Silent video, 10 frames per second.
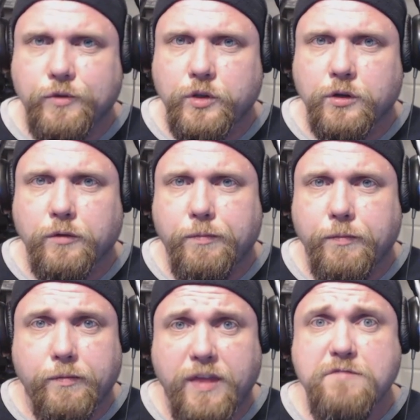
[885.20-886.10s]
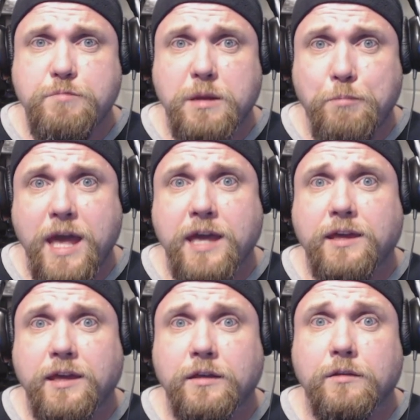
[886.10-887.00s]
you know they've been
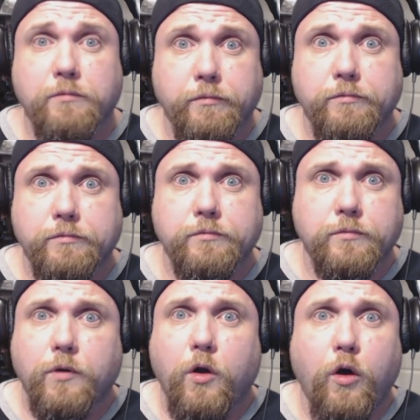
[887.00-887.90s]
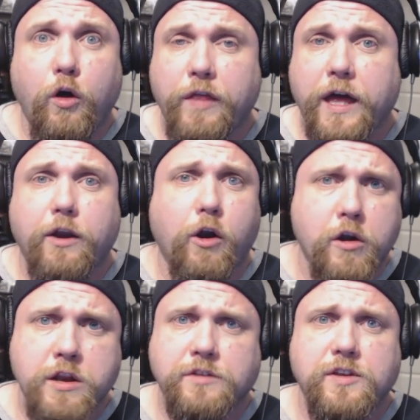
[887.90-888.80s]
banking all that
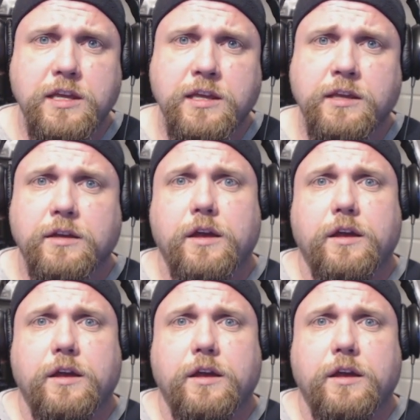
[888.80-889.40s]
R&D.